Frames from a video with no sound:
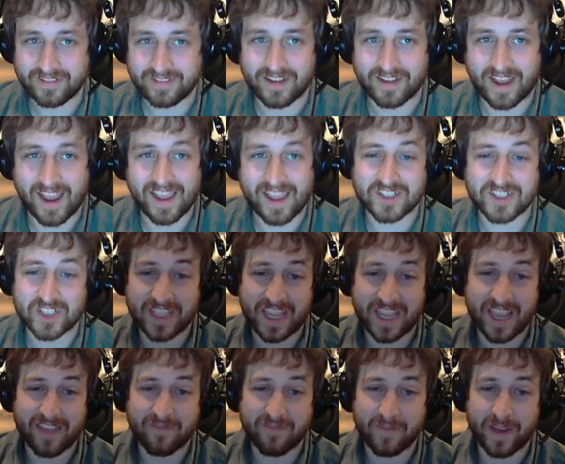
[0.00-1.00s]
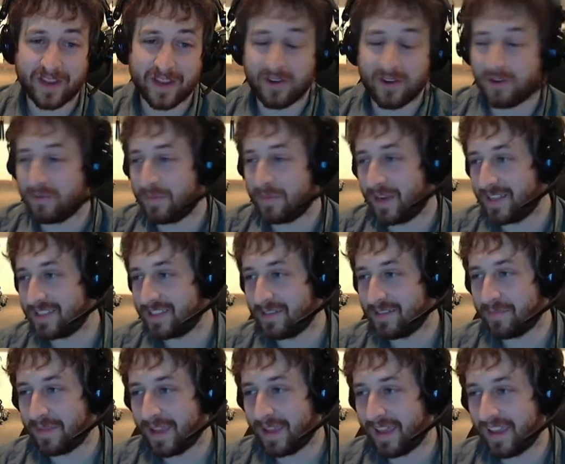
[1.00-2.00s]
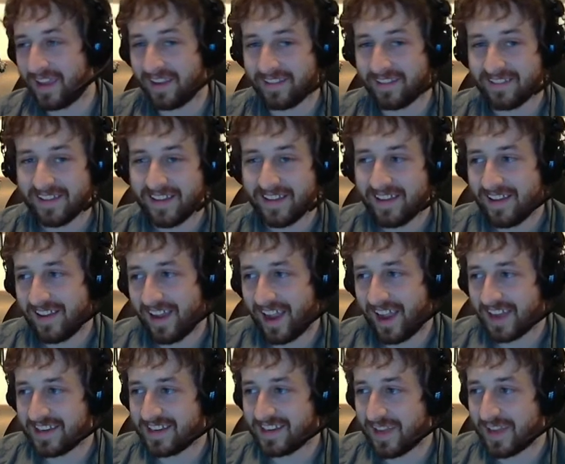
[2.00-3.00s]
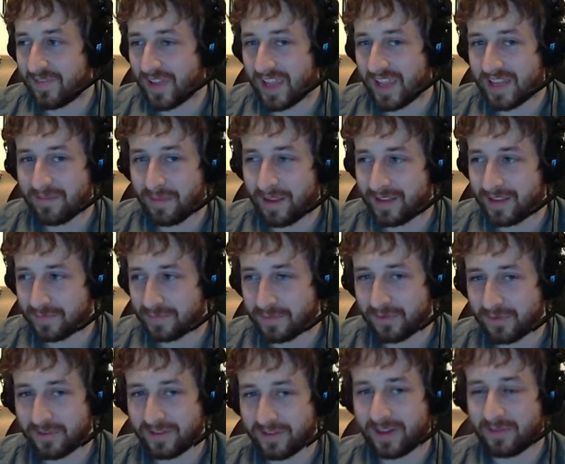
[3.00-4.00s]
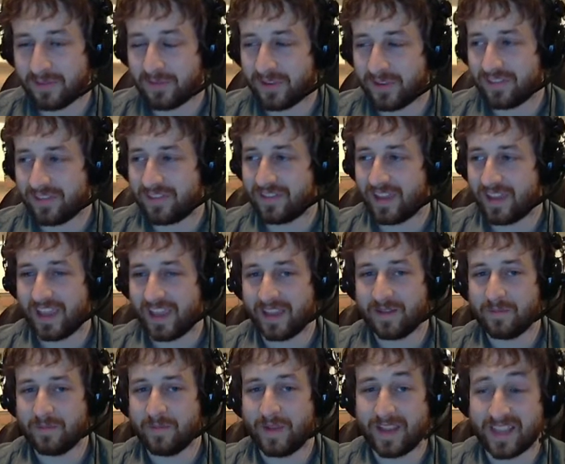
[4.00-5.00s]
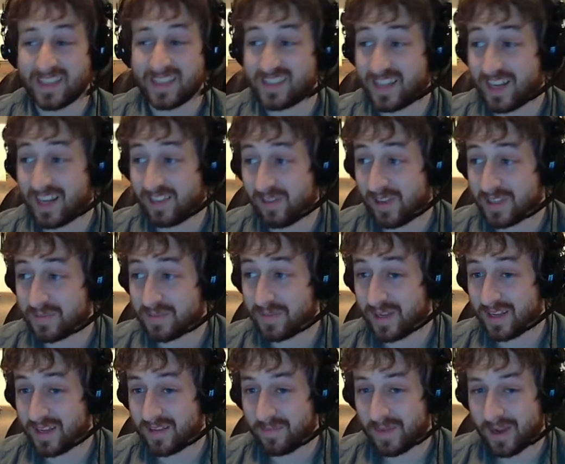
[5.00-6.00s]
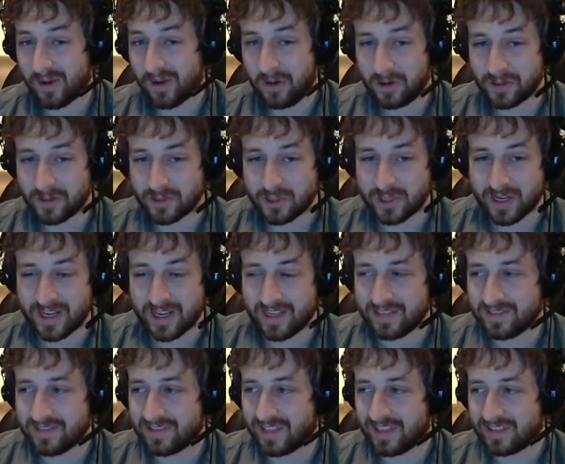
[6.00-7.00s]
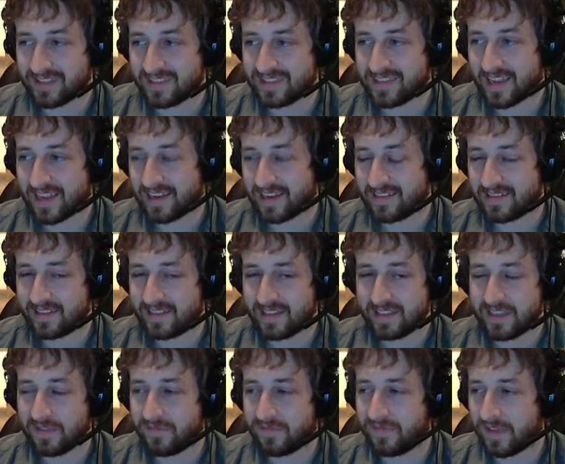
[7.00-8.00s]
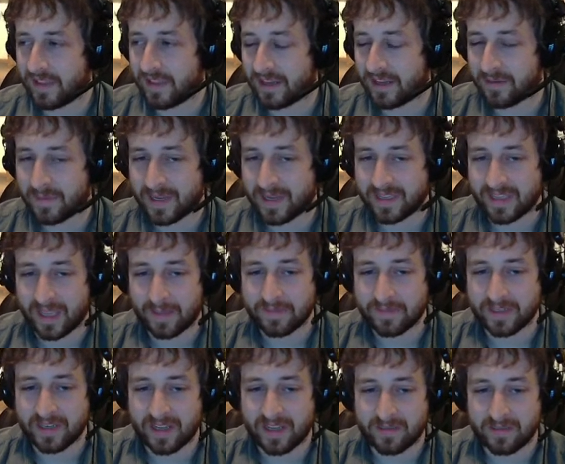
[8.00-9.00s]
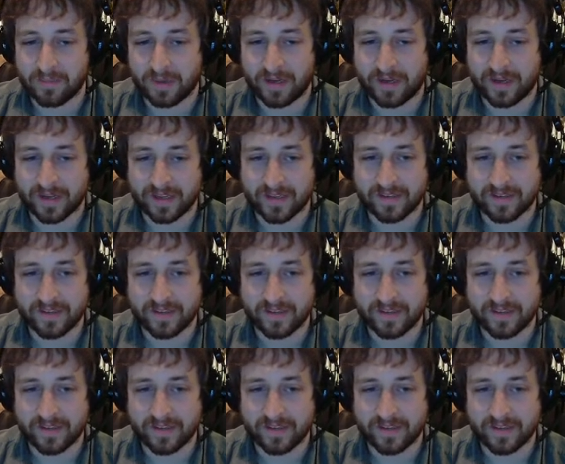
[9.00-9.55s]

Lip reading: I actually have my own. Mine's in a bag. I didn't have a headband to put it on with, and like I said, I lost my orange shades like the second day. They fell out of my Captain N pocket.